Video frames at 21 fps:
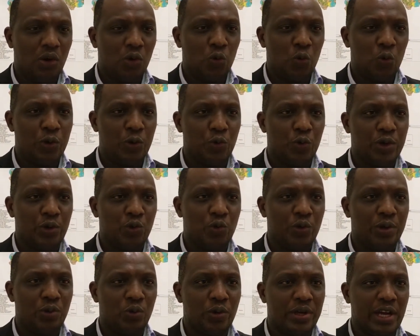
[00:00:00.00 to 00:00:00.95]

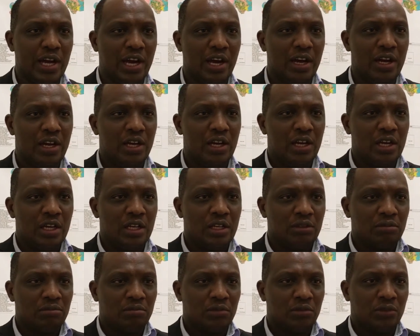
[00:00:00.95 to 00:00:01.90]
we are,
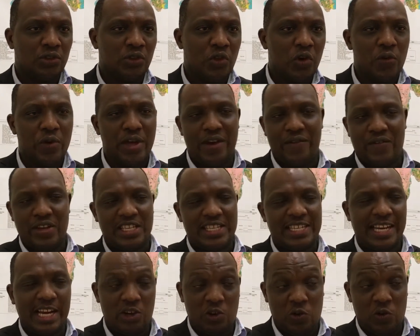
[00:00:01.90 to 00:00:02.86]
though we are
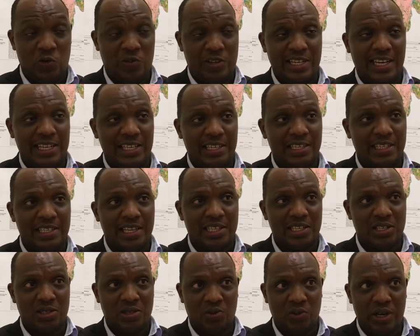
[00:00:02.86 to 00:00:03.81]
facing a lot of challenges
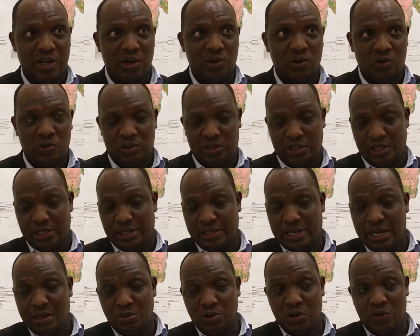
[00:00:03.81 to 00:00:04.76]
as well in
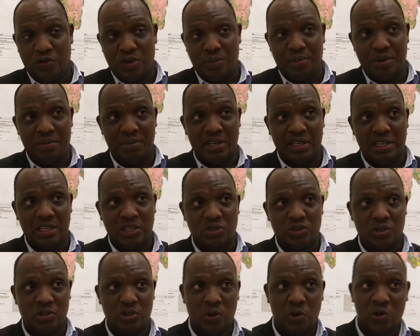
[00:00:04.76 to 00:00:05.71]
terms of
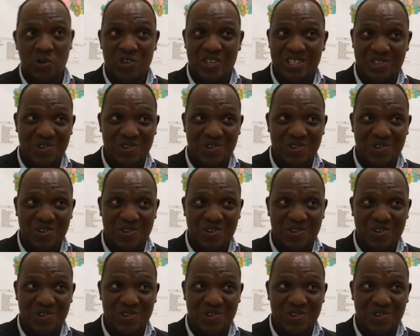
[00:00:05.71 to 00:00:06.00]
implementation. All those